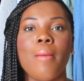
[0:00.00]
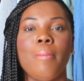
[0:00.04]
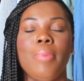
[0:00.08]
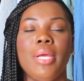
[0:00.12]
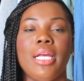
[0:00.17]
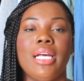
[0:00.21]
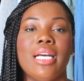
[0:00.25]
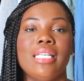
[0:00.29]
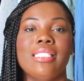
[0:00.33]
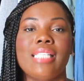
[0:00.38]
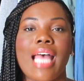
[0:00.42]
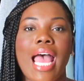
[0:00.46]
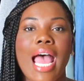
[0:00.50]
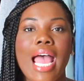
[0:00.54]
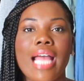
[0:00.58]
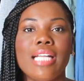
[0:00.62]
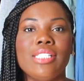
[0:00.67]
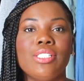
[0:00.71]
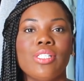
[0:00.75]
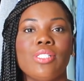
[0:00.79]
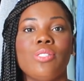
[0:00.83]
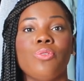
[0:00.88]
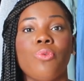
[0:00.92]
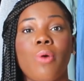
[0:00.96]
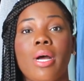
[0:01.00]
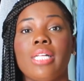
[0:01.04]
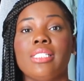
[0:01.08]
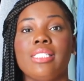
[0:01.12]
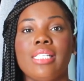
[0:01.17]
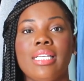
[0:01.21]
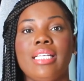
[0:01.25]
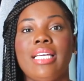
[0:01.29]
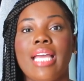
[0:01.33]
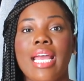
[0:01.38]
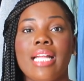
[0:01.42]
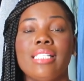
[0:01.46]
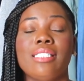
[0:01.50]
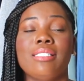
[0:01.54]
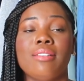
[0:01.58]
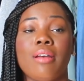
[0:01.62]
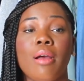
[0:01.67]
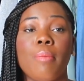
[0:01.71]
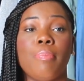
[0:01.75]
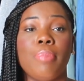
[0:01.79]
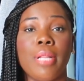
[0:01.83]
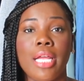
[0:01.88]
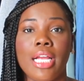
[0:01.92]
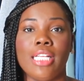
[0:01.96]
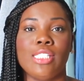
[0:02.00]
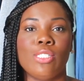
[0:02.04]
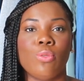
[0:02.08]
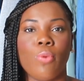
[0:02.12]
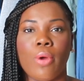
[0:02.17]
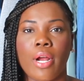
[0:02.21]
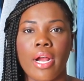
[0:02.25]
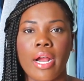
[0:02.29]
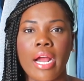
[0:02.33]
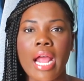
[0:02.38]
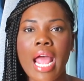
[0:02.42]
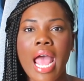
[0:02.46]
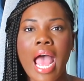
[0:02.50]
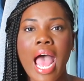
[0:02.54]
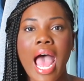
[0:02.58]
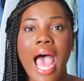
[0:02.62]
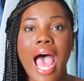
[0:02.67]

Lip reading: because I just want to get to a place where